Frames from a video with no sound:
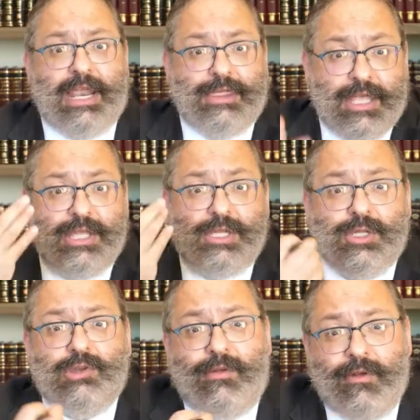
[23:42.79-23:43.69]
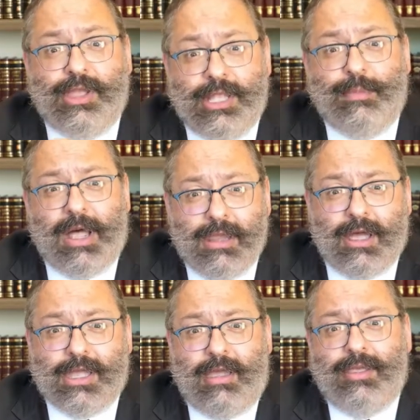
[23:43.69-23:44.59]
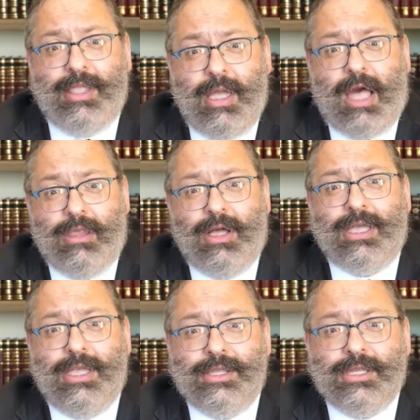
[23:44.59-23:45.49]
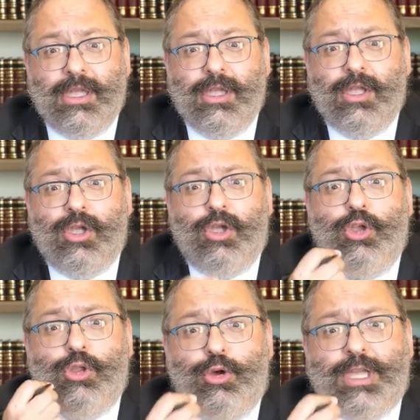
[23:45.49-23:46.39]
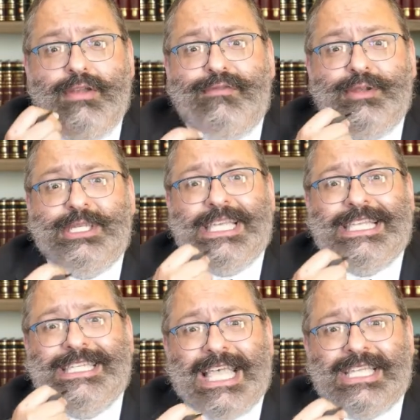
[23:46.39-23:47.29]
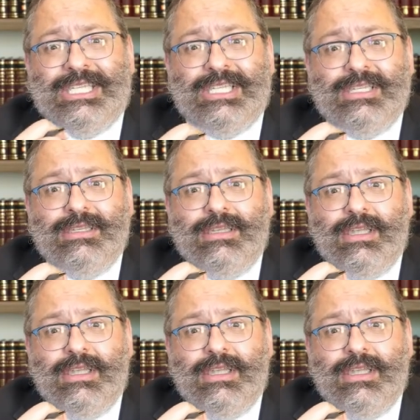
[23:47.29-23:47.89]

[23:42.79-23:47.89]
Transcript: And I think there's also a very deep halacha, and the halacha is you're looking for success